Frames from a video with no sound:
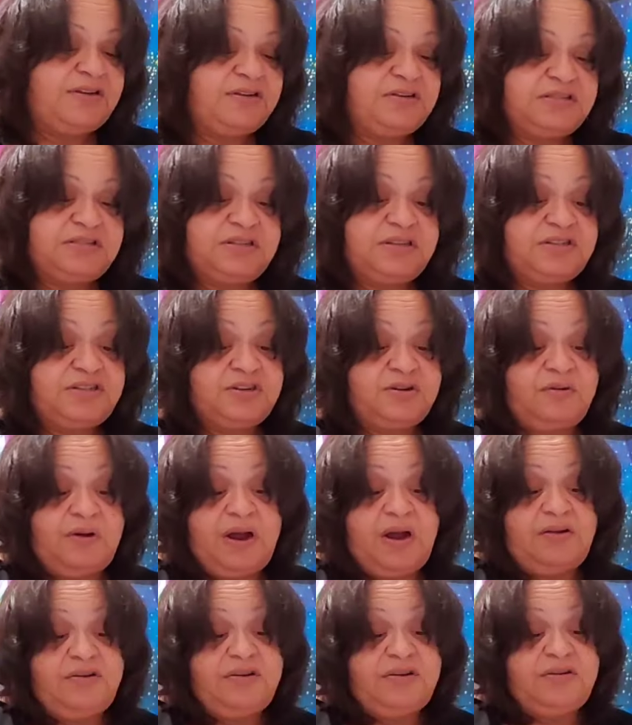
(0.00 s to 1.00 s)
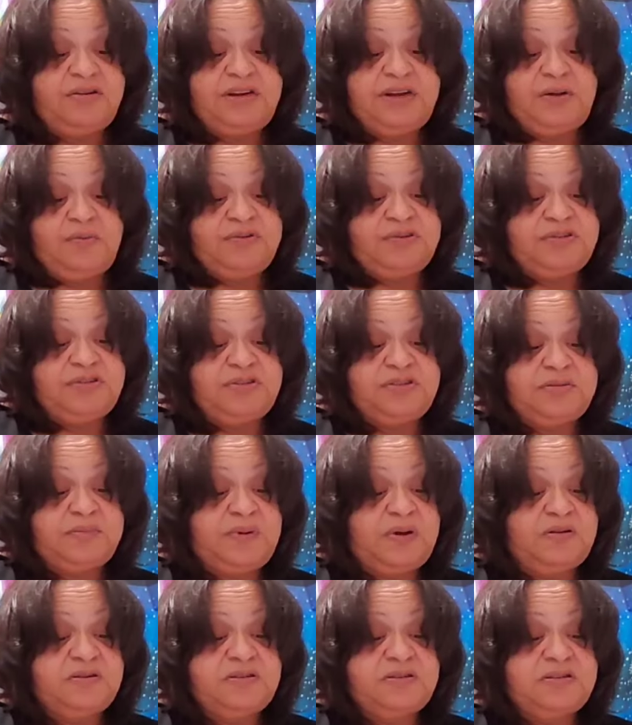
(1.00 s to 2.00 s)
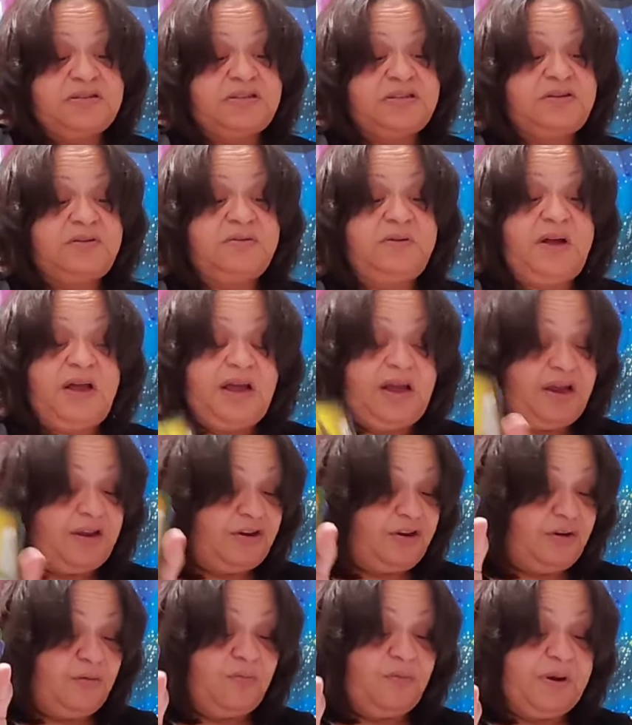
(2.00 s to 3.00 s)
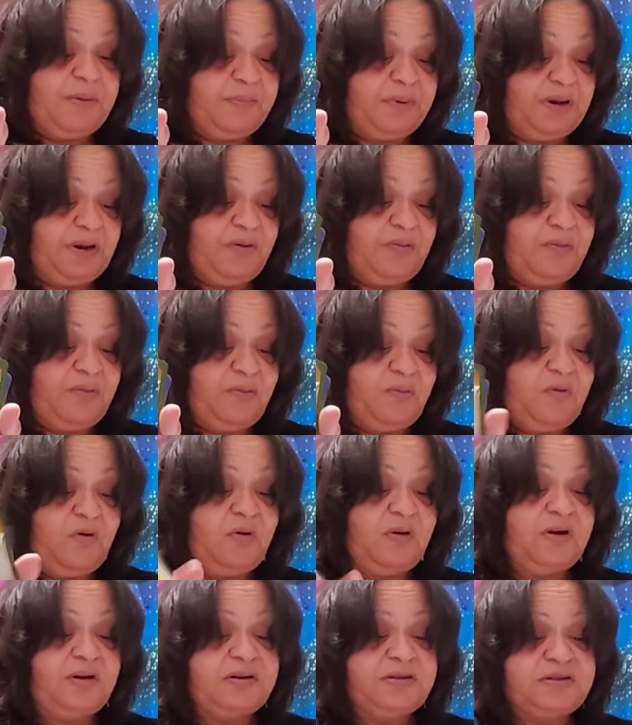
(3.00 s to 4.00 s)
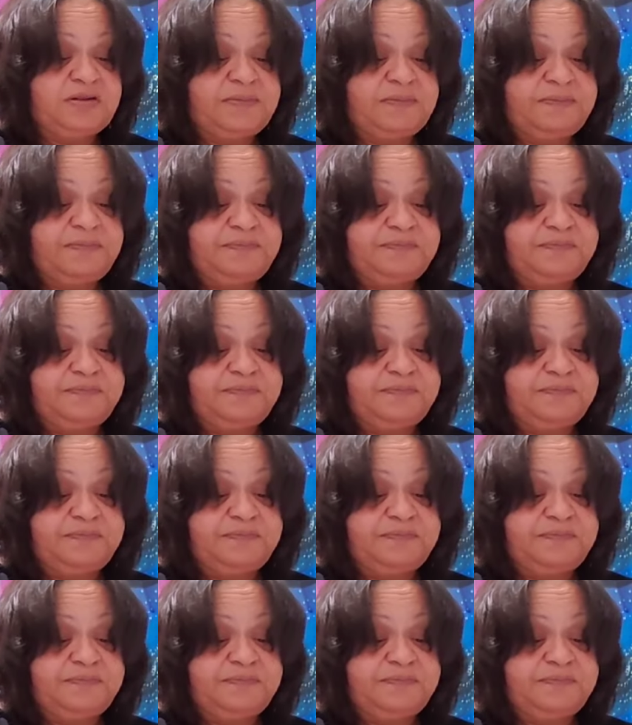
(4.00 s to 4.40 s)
You stood your ground. You did what you're supposed to do. And you reaping the rewards.